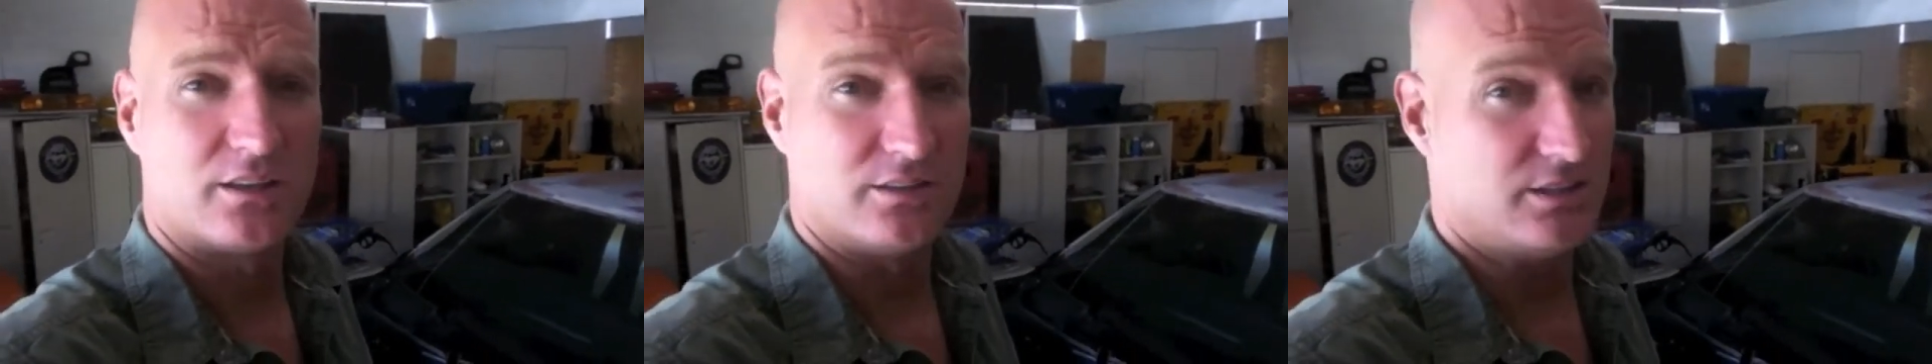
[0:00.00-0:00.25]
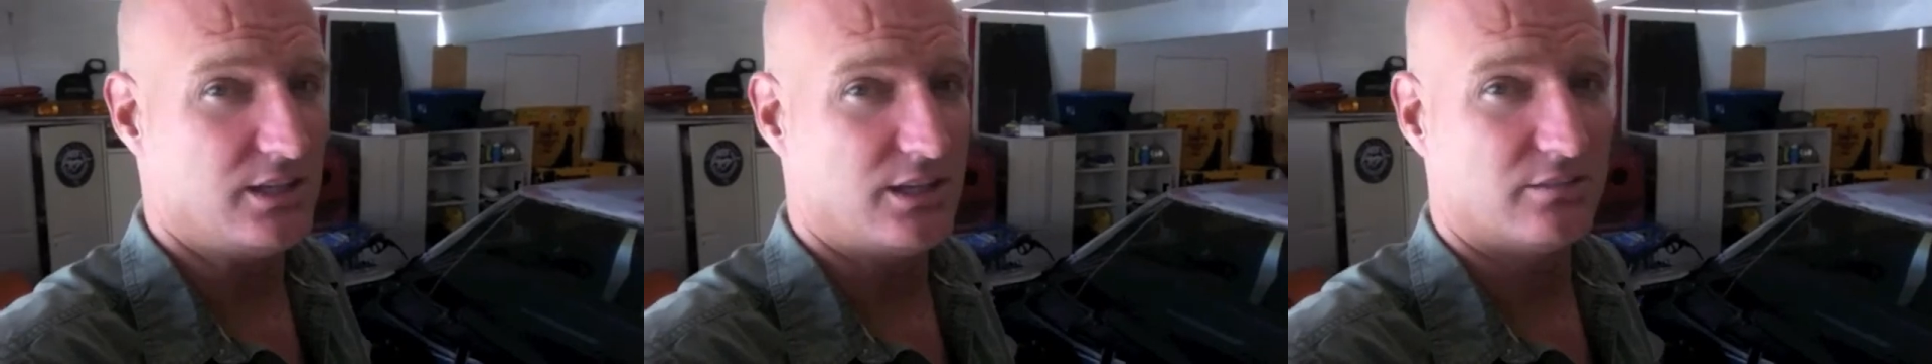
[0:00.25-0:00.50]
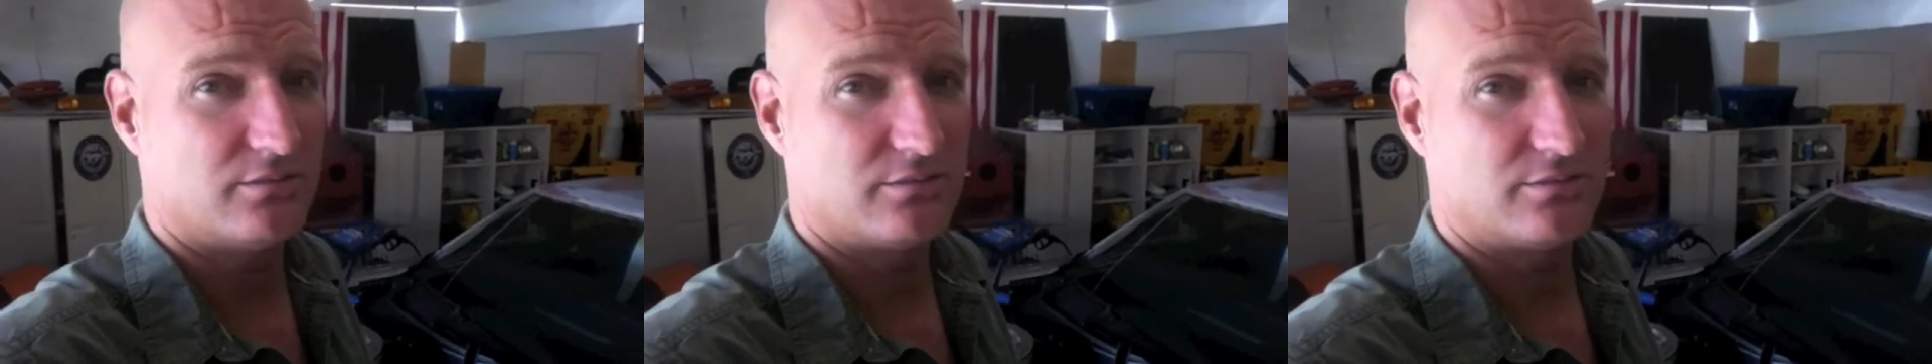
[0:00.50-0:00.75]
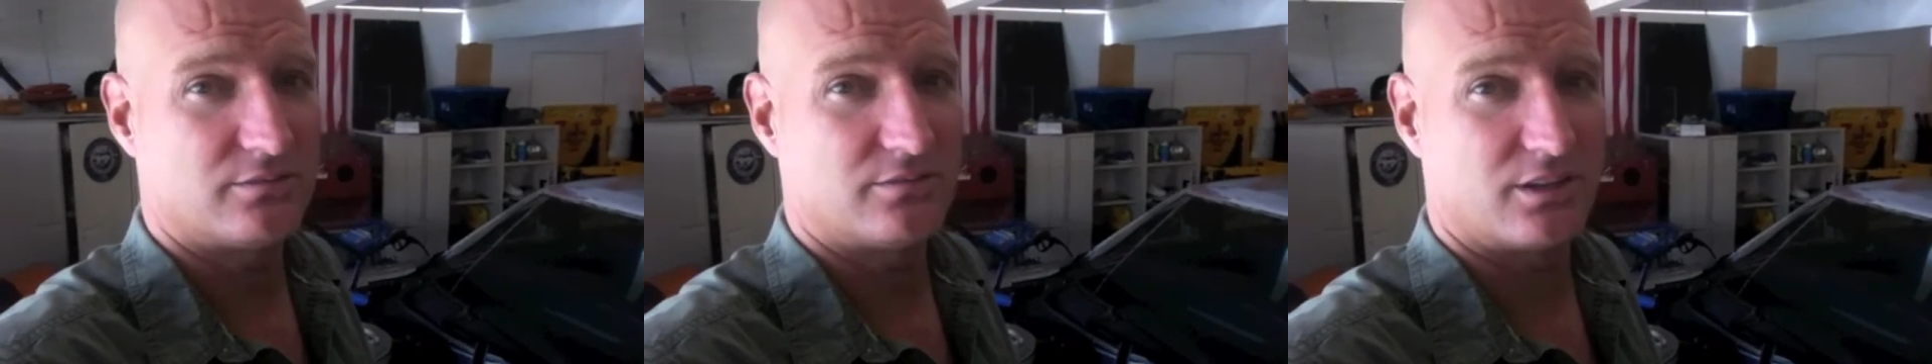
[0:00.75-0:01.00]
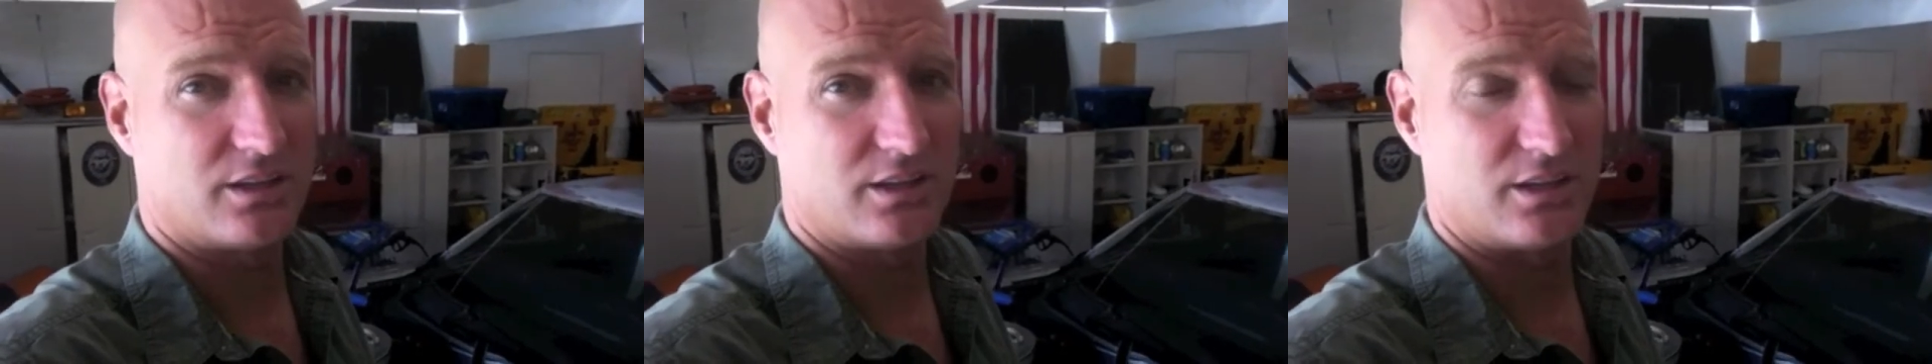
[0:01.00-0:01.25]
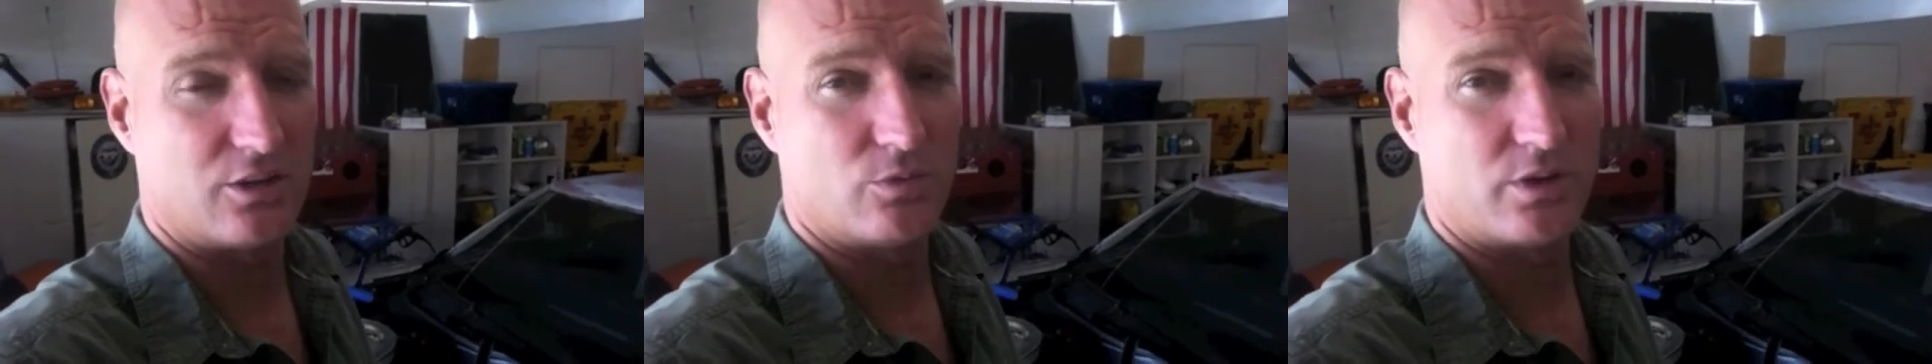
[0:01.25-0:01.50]
Need it.
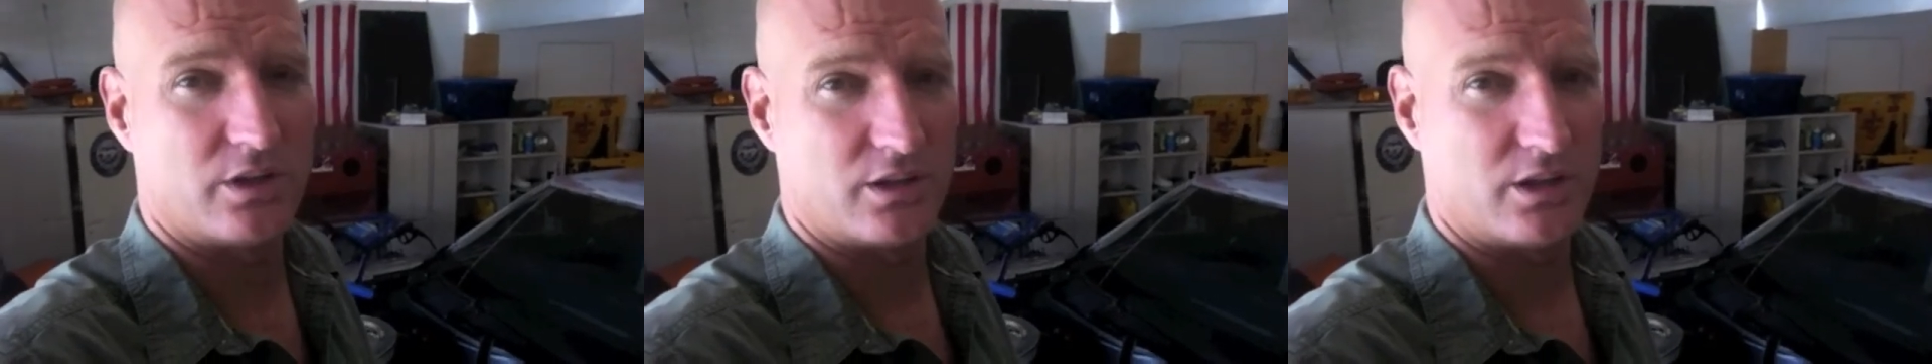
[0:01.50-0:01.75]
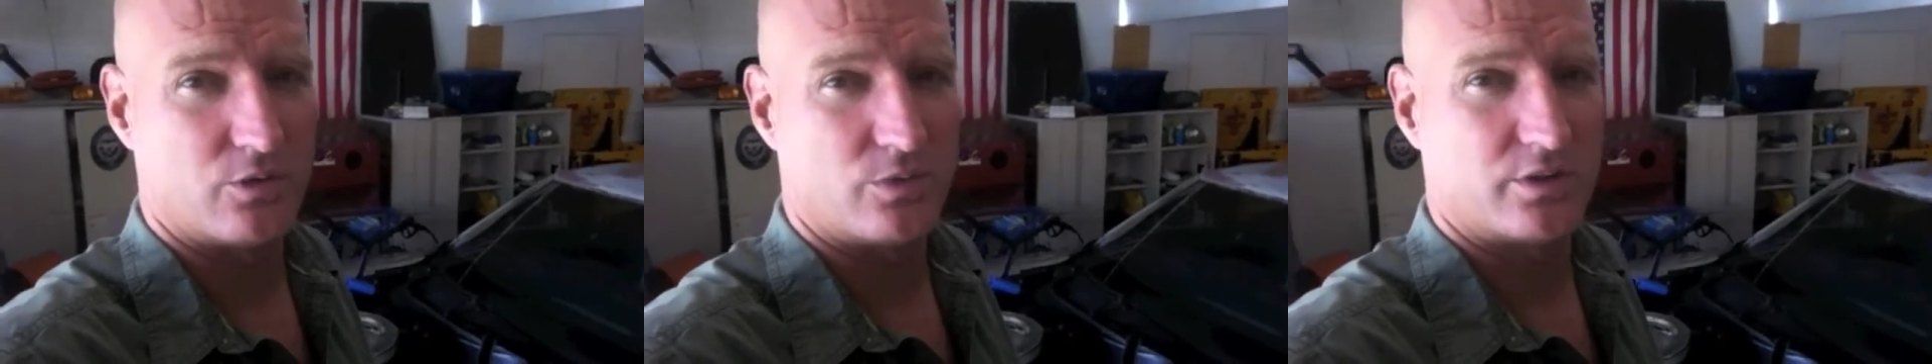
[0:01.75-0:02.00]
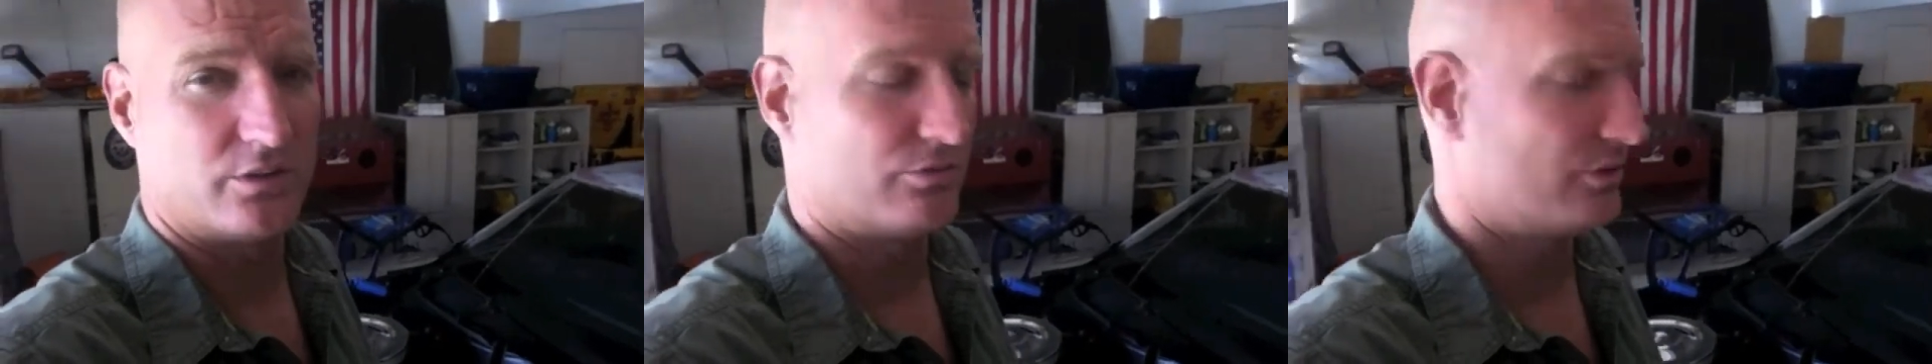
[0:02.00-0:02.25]
And I don't want to